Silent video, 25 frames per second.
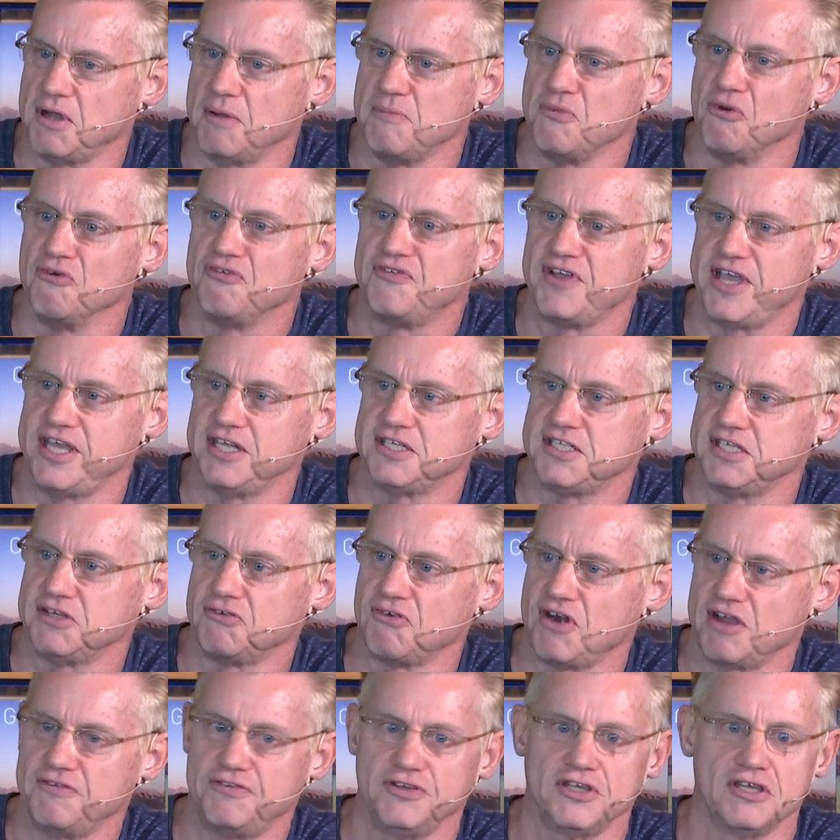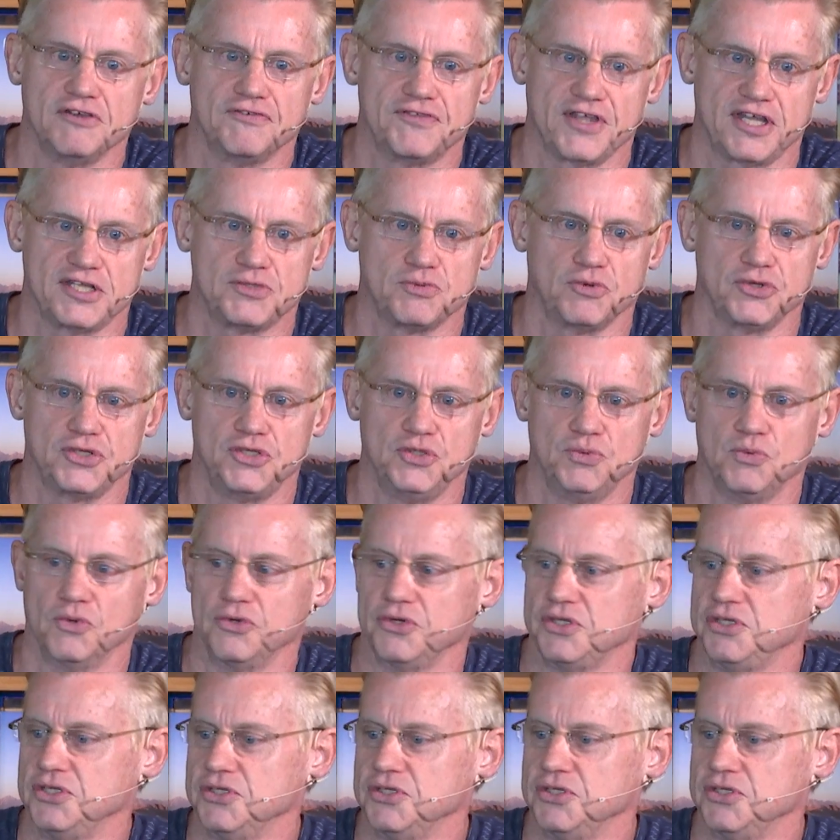a more fancy graphic if that's what you want to